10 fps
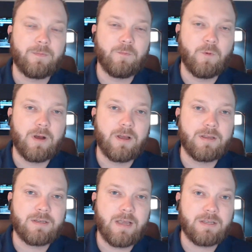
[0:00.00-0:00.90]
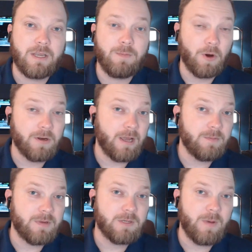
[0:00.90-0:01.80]
was as a
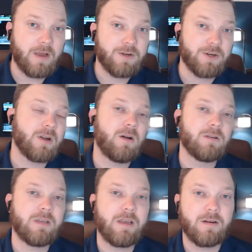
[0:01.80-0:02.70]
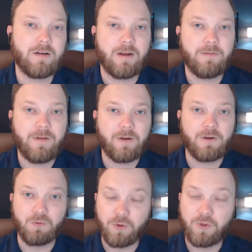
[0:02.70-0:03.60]
part-time dispatcher call taker at a
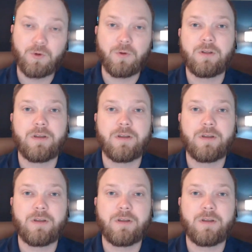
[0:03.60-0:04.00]
very rural